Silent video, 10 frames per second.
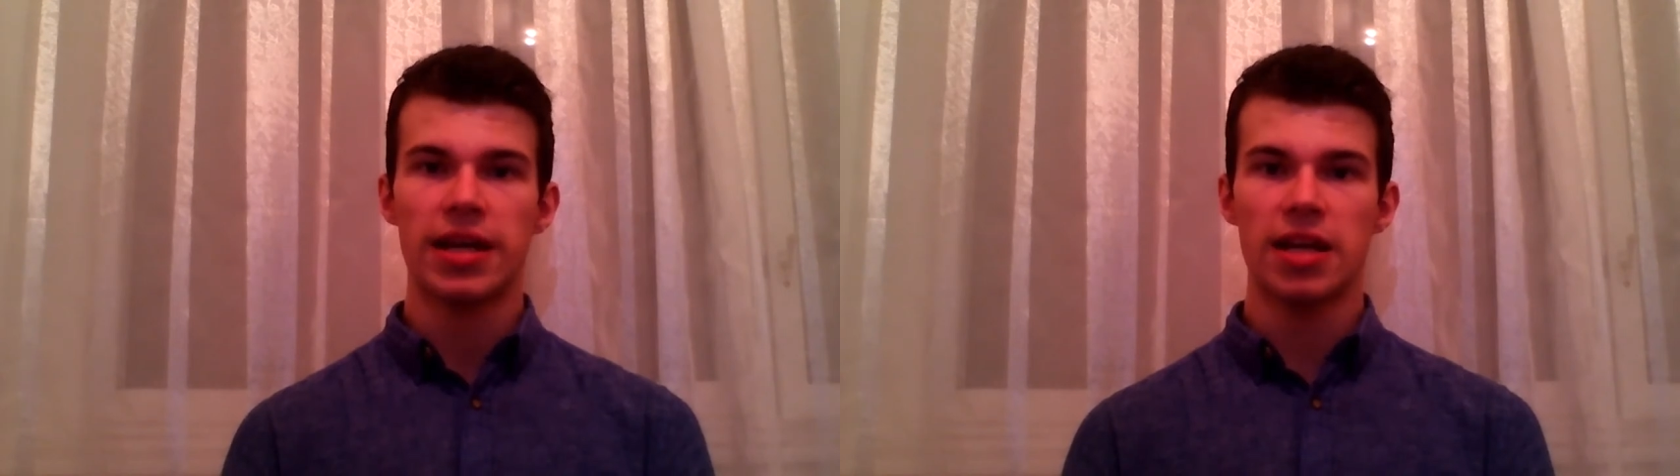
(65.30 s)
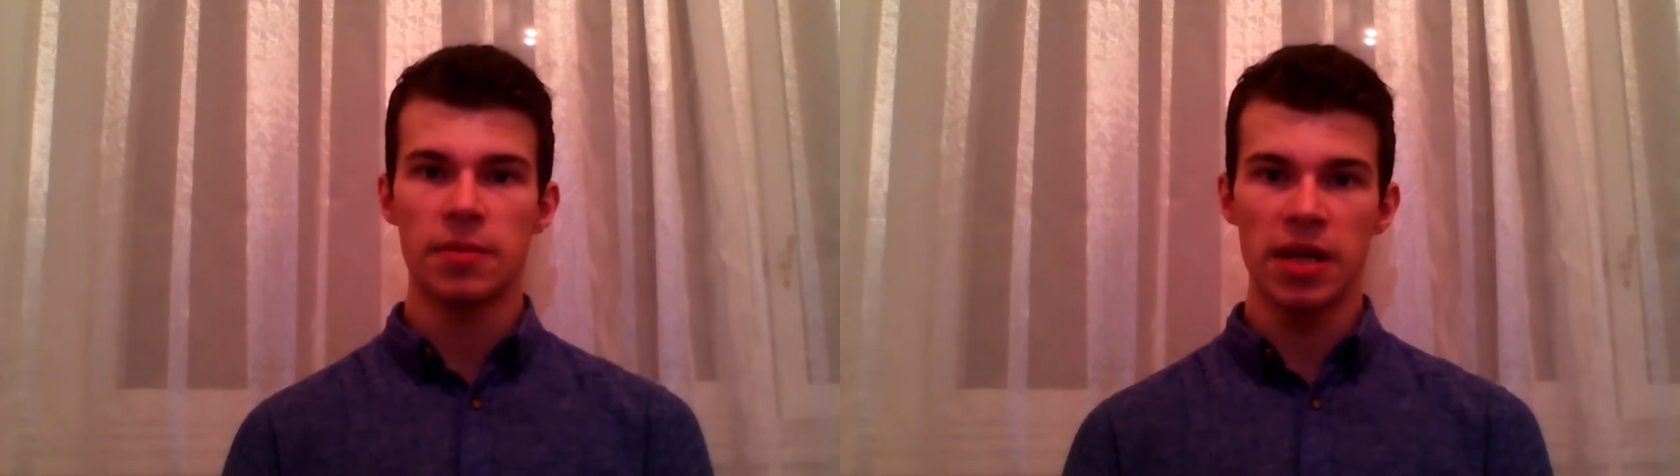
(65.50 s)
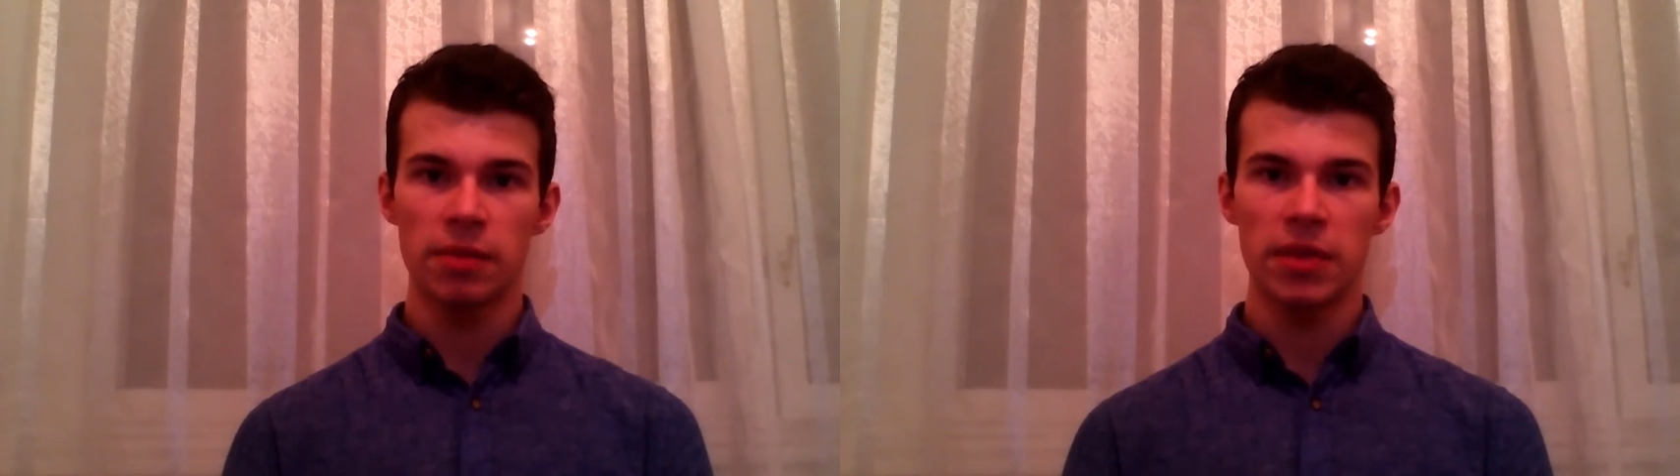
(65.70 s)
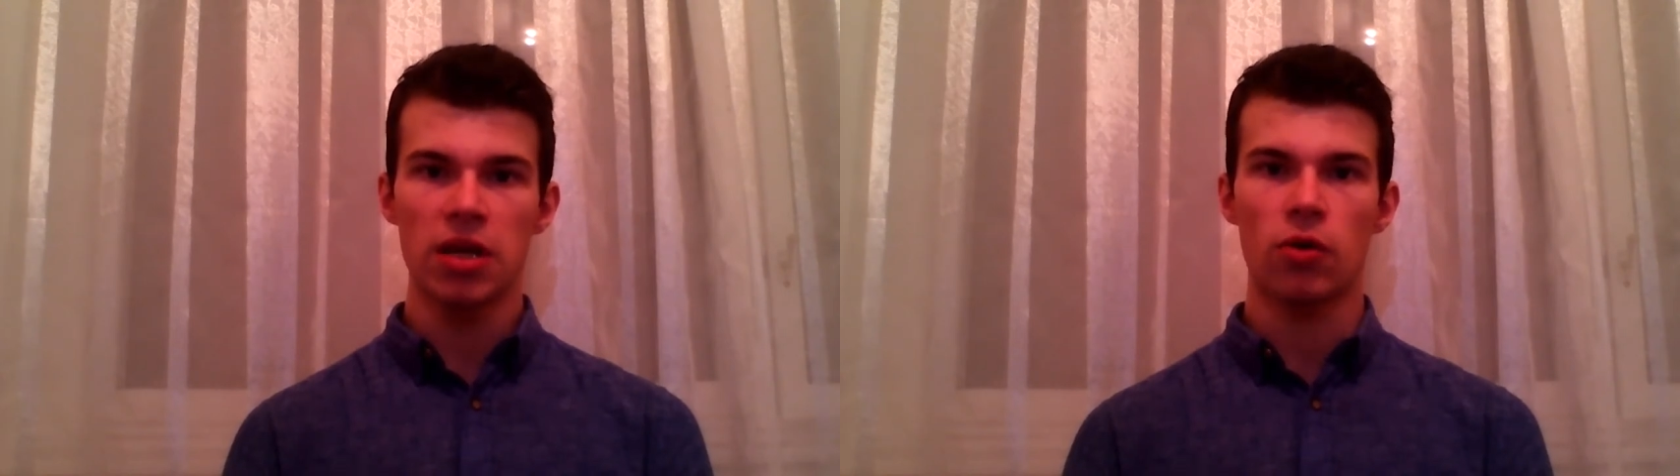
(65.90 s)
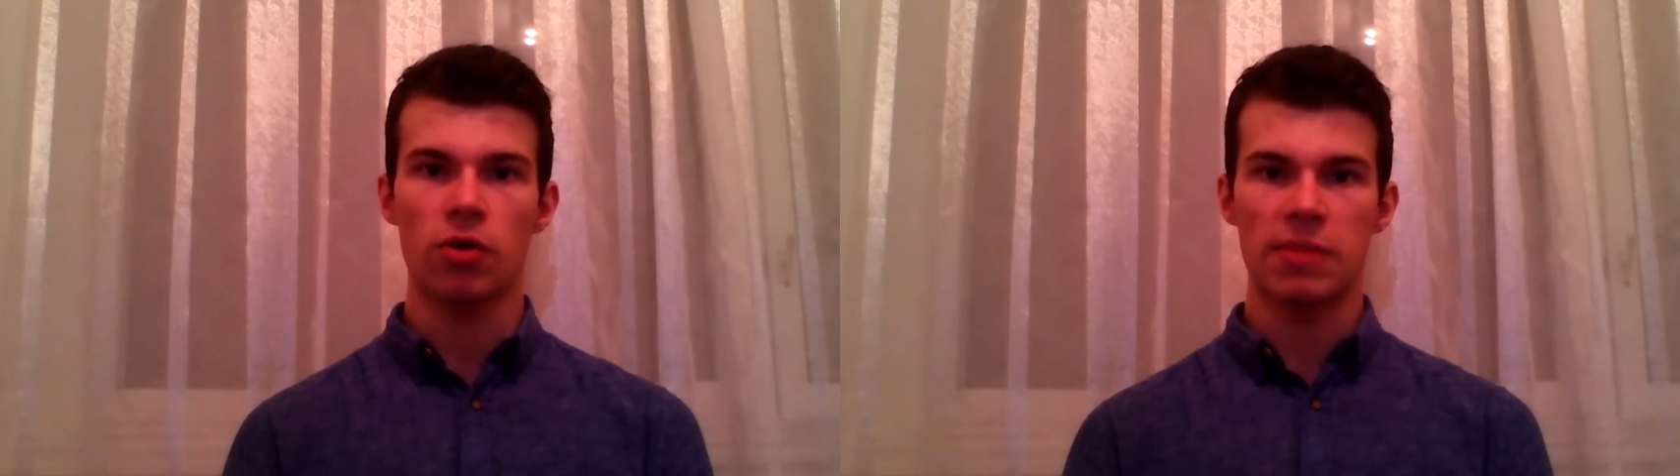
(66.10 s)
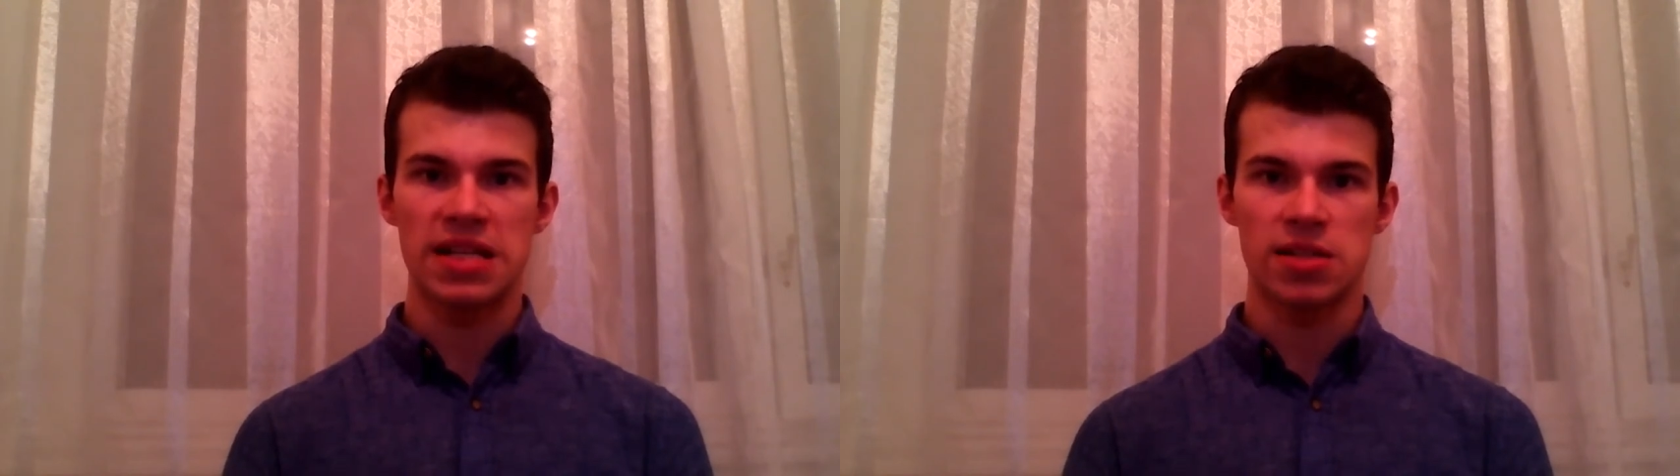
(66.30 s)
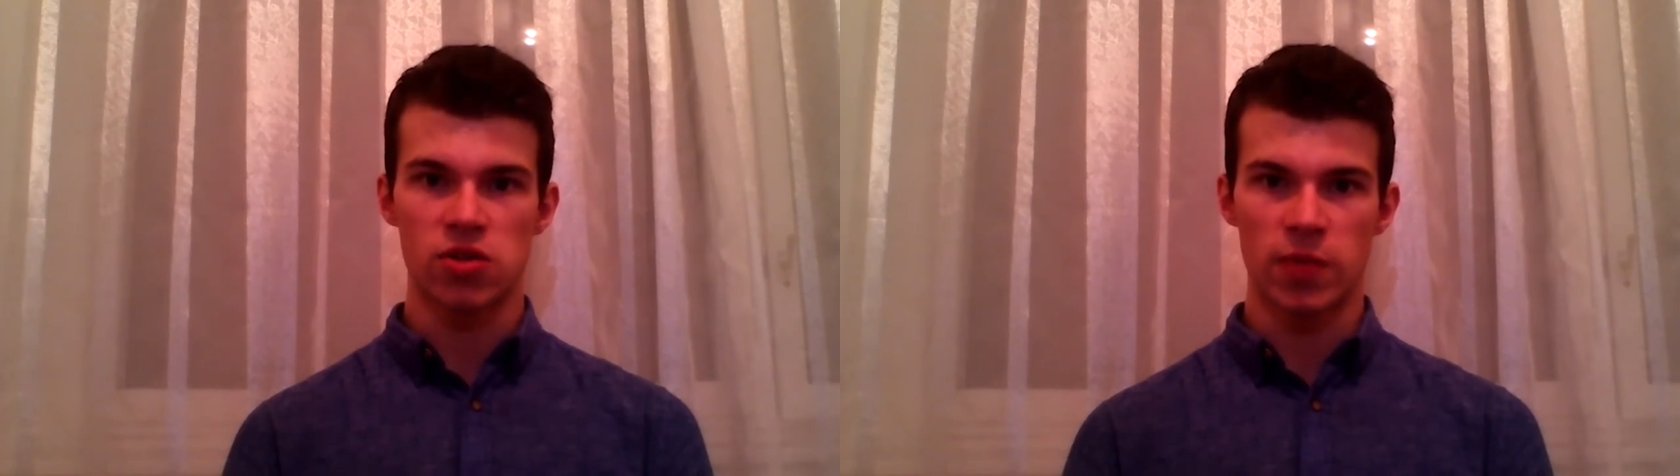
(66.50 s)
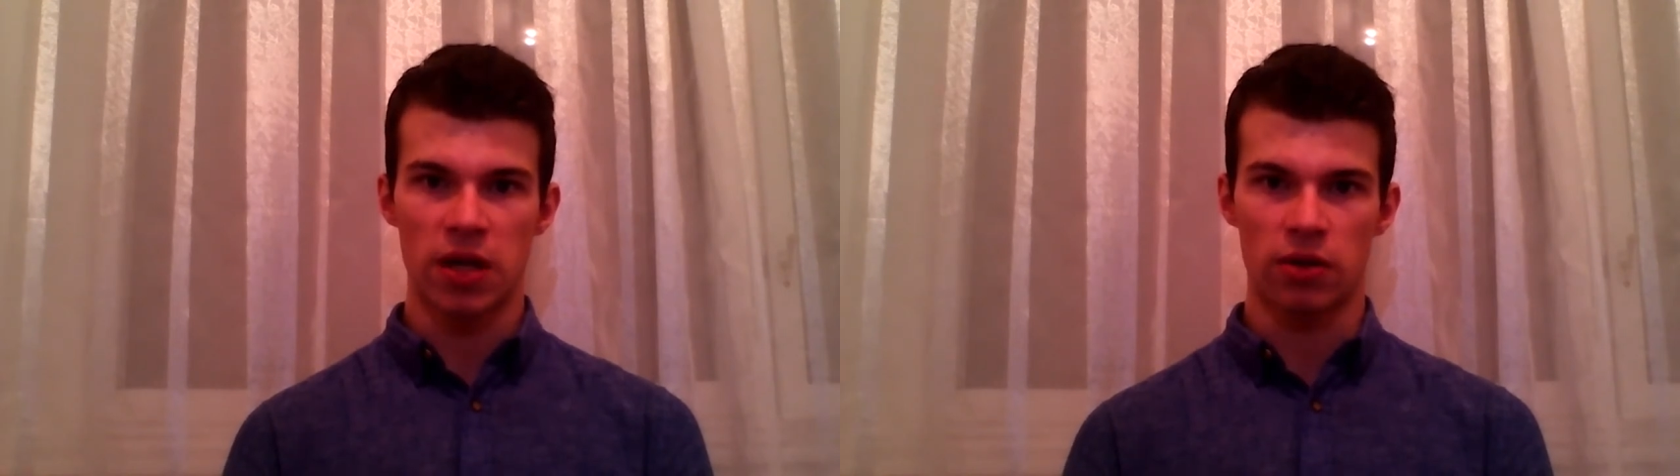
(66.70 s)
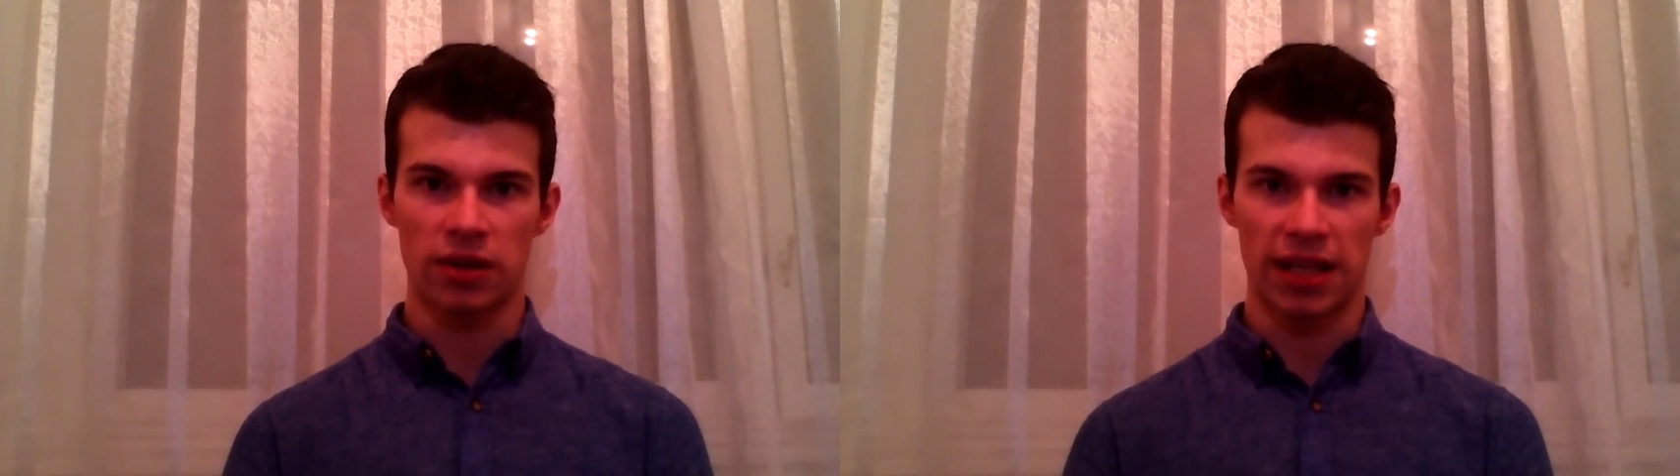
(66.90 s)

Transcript: email me or message me on